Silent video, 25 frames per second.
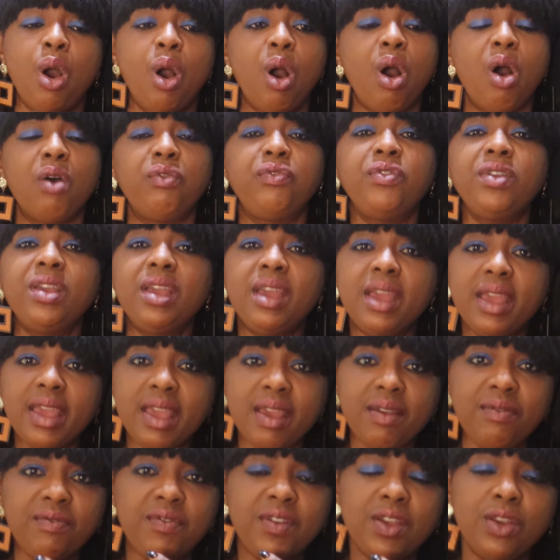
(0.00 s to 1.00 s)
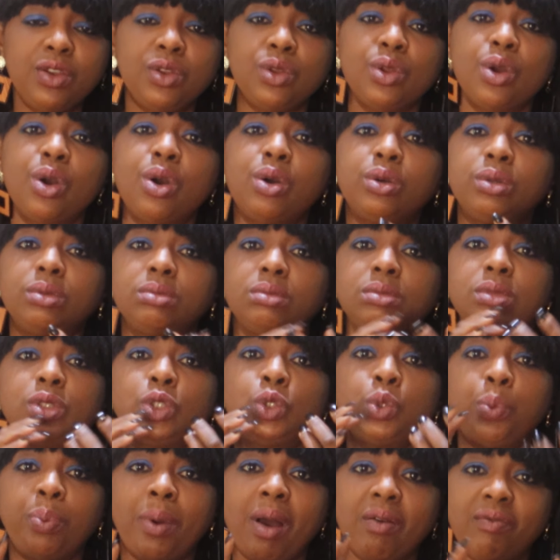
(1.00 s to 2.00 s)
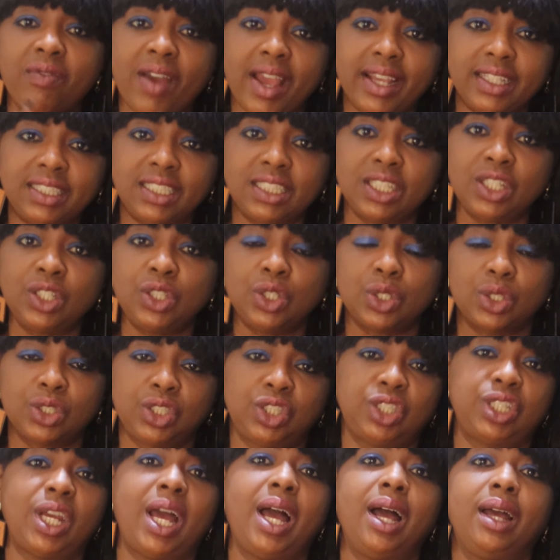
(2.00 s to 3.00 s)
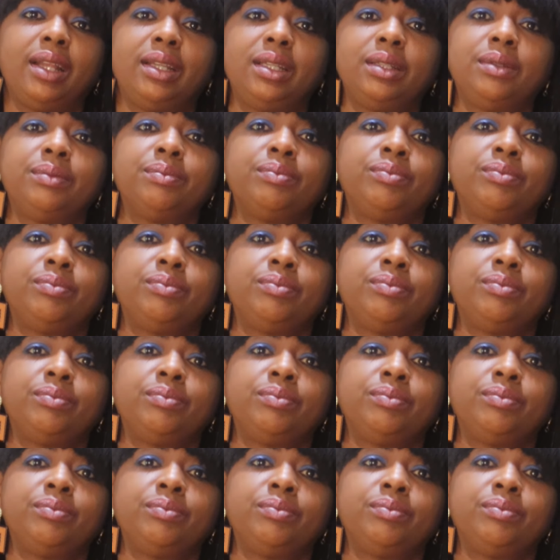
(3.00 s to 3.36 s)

of even not supervising your child